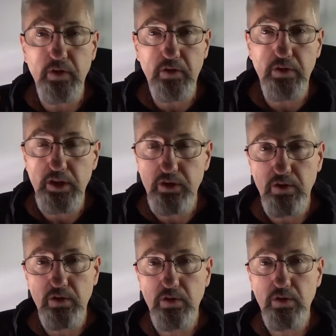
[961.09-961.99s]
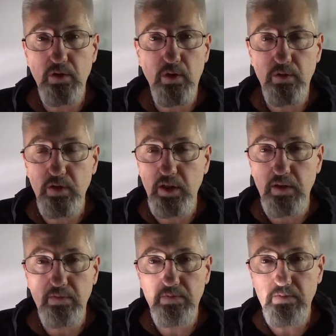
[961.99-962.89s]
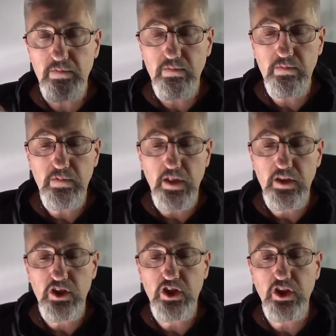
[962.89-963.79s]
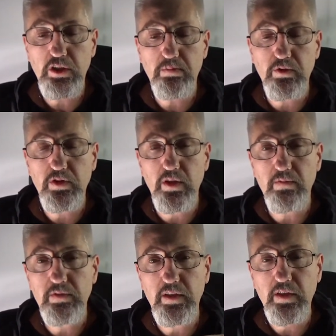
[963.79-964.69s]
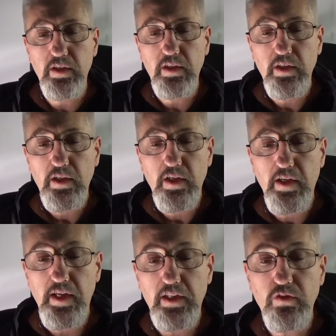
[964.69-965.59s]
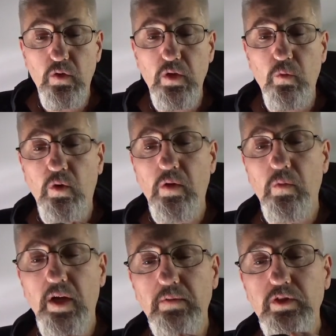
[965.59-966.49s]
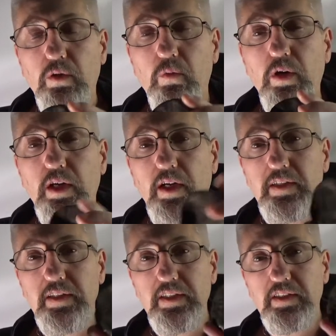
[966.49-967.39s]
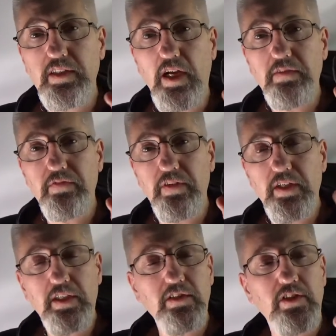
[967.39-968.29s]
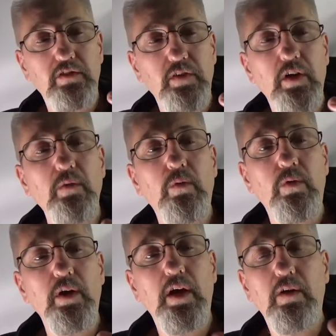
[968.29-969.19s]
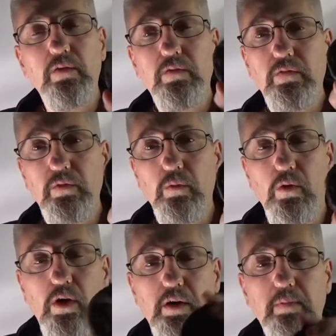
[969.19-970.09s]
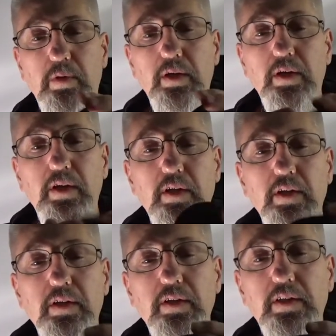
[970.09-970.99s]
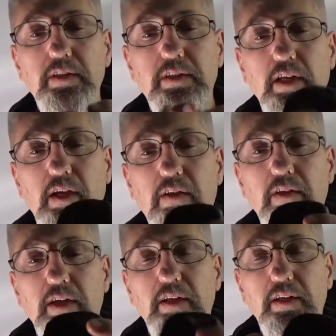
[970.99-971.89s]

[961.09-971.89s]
creature holding like a sheep or something. And that's only one way. I'm still working on deciphering it because it's very worn out from the water, but you can tell that